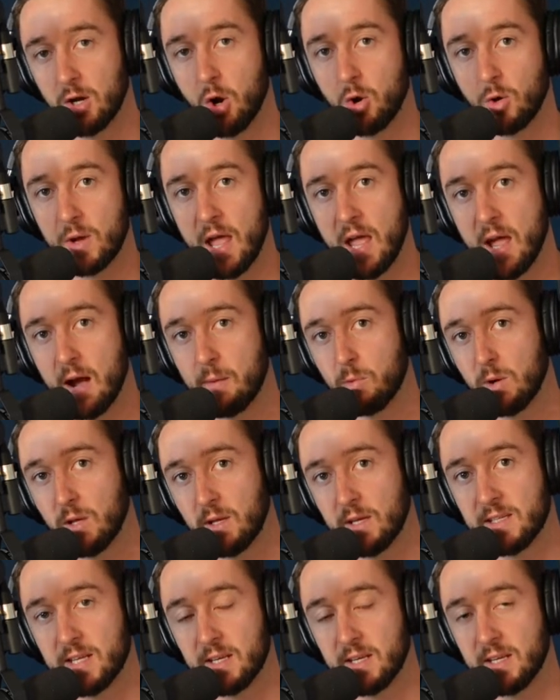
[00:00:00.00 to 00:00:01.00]
okay, I'm
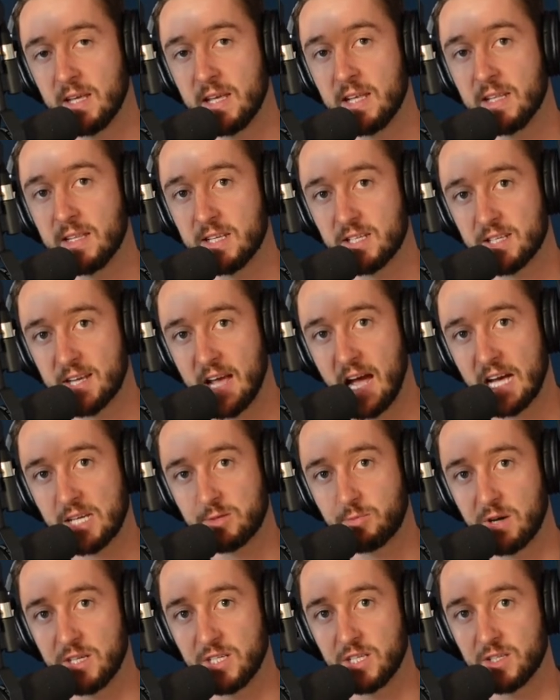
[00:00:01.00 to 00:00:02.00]
willing to eat these gas
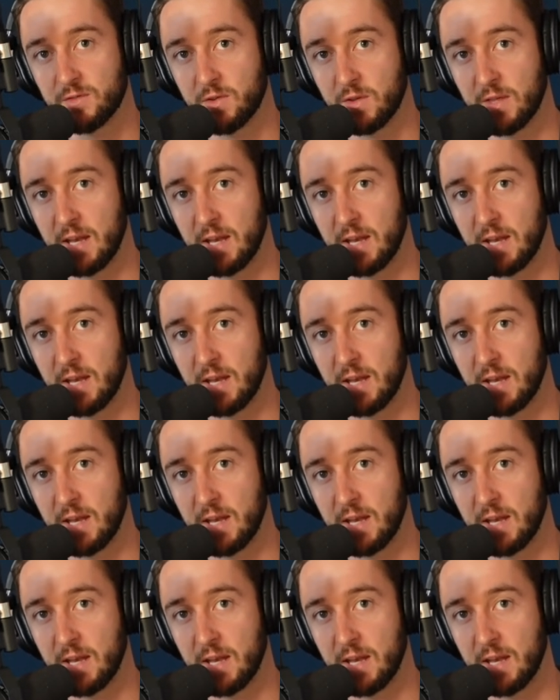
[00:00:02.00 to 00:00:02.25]
prices for